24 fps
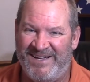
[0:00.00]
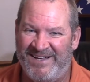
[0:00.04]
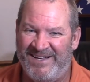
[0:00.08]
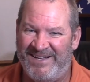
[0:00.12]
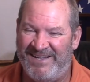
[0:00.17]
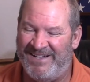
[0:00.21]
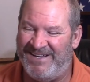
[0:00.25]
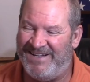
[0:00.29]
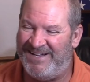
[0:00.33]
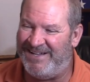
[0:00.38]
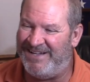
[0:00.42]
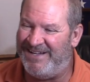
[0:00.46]

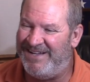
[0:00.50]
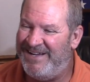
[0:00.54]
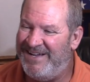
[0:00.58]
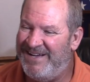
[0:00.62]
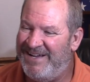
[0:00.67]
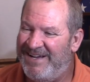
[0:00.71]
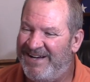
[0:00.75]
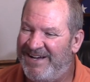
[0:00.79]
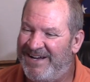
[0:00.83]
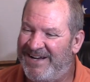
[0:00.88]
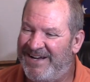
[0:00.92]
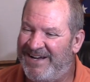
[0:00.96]
uh,
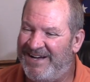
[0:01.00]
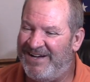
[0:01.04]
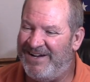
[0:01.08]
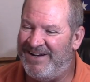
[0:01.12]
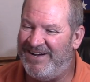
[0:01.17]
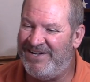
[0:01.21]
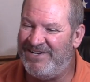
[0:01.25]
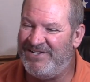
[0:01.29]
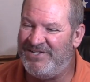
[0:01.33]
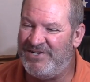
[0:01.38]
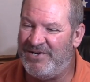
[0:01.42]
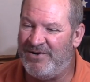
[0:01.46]

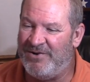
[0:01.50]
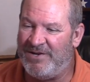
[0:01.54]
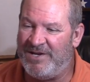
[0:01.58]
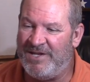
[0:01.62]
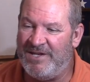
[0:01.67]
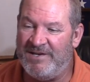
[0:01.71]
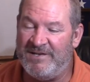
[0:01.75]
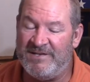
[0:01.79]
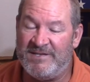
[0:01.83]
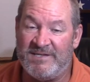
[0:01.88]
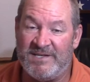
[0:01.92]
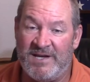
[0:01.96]
all
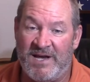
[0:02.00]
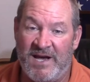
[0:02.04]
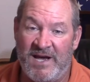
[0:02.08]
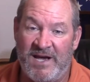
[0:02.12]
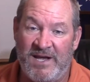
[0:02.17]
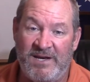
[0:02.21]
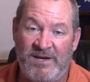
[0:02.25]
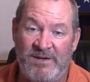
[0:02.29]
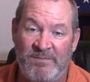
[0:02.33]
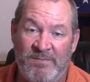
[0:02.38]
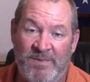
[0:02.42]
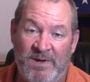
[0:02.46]
joking
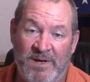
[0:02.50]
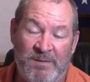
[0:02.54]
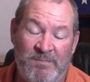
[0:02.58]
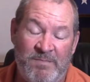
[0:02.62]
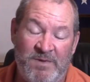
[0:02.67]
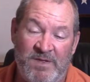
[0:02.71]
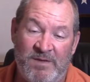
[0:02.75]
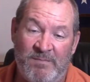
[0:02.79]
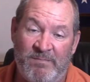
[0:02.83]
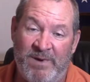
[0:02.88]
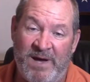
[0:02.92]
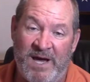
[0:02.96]
aside, you
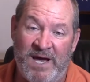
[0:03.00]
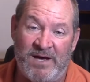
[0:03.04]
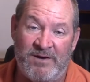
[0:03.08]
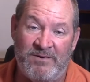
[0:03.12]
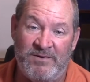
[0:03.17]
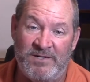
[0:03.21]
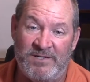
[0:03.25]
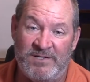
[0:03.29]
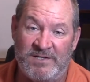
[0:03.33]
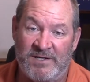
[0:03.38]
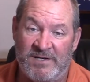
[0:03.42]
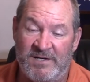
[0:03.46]
maybe the
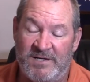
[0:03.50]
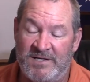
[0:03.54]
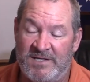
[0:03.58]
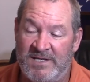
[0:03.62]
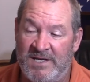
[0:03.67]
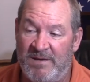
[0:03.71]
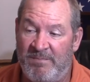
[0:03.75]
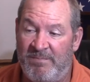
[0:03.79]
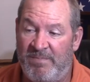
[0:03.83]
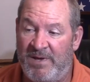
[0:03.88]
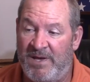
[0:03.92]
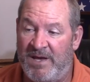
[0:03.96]
batteries on a
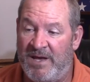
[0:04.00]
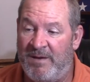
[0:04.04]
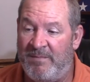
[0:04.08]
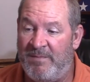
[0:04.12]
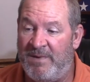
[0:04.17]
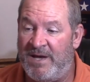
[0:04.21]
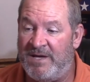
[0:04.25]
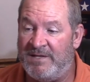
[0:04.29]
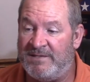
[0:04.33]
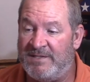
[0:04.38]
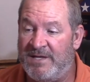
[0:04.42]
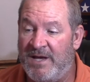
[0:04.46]
T P
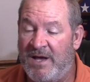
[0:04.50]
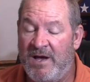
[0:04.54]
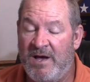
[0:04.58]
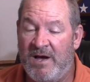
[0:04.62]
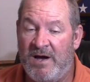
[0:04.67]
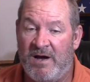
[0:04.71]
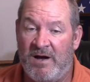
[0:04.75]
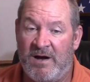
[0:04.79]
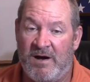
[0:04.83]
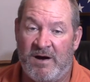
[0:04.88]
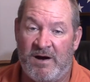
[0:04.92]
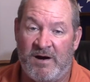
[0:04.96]
M S
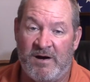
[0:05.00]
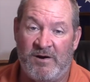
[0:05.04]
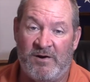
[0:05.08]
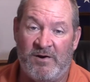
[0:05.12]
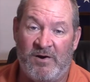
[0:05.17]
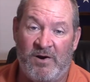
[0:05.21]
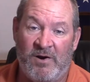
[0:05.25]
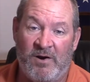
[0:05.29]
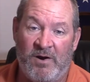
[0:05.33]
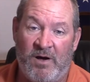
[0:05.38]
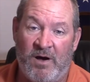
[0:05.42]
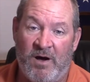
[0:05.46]
are
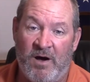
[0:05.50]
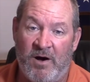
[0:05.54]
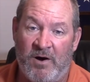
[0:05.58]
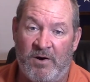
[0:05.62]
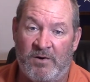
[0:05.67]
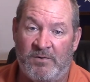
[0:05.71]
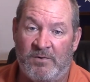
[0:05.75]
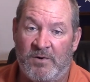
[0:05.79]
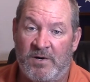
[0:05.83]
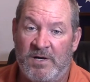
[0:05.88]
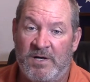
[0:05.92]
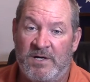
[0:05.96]

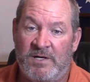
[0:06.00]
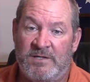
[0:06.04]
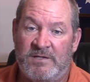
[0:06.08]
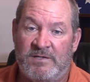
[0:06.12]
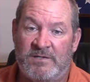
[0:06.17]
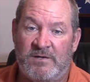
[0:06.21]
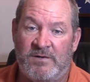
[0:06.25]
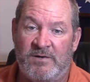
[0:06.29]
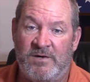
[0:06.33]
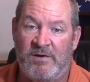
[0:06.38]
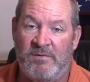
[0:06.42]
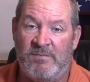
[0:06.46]
low,
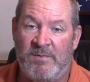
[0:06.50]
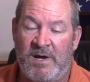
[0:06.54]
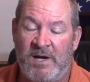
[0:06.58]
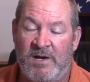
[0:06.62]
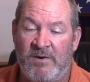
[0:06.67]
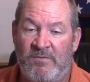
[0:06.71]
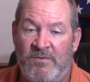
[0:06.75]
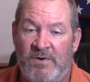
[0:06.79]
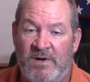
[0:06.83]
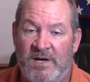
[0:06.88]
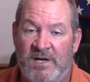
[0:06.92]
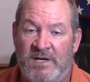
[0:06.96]
so you
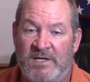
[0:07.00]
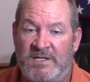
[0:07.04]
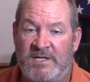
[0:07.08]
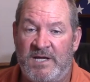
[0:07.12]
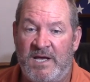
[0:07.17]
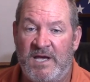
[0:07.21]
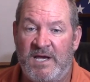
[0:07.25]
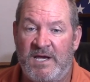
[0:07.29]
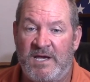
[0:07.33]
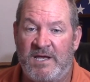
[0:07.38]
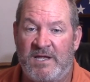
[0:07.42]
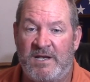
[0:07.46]
might want to
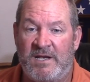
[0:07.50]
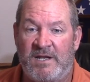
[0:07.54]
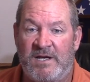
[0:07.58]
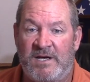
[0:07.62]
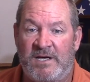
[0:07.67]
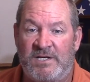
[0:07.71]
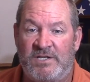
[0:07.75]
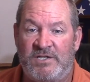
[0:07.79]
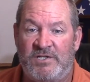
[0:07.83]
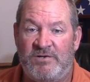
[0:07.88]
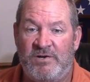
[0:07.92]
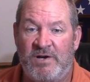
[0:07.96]
take and
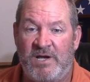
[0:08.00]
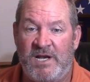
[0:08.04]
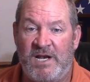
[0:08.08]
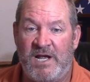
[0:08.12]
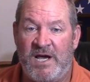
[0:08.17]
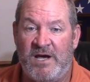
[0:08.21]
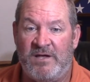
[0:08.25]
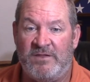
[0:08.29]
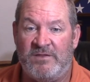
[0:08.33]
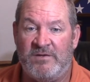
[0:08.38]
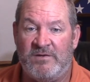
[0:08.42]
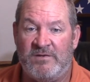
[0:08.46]
uh, trade
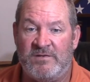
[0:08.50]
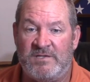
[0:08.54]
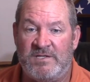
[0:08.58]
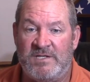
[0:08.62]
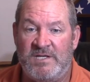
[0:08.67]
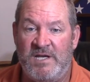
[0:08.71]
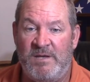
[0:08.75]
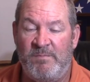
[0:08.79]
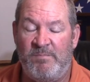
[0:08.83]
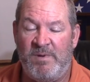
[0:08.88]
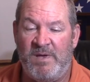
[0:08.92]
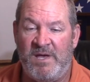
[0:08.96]
out those
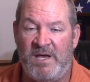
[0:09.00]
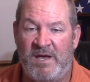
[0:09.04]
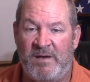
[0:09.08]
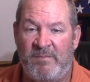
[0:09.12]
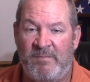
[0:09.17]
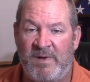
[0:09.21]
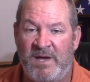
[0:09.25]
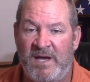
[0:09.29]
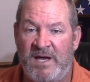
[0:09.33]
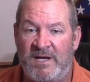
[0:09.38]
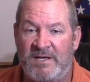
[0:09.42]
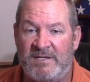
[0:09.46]
T P
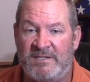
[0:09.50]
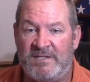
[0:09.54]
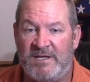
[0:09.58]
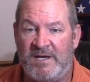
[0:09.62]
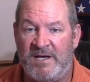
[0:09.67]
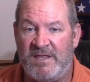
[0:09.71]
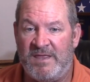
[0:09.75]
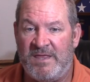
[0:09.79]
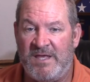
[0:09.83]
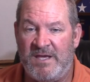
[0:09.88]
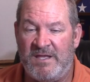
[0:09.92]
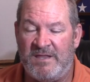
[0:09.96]
M S.
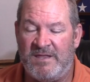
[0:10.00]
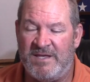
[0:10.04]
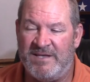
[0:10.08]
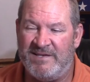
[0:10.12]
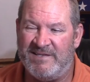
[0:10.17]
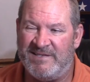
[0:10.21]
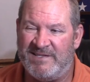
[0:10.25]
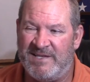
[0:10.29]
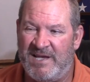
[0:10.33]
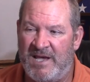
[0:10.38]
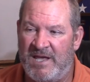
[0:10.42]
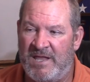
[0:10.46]
I think they
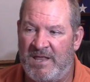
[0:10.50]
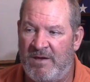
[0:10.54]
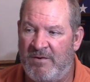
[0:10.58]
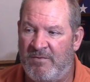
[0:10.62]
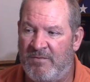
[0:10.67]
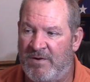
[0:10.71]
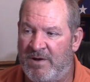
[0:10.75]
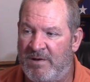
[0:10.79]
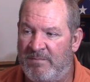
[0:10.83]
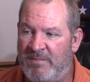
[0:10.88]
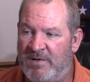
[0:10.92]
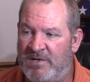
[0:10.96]
say they
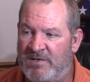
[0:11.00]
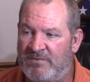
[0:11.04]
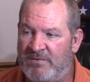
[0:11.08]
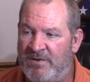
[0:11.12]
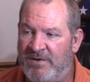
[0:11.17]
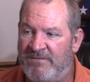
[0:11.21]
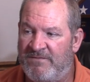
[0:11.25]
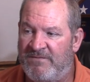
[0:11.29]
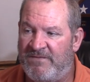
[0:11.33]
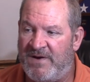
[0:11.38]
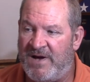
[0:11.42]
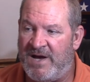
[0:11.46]
run
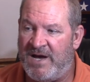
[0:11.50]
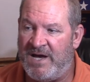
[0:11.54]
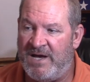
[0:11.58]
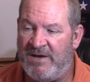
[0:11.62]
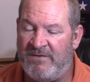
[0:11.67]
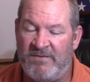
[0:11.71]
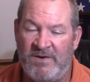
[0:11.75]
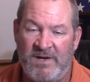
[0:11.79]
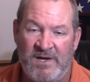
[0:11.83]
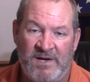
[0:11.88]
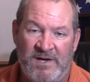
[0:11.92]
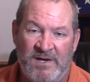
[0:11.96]
between
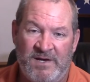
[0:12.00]
five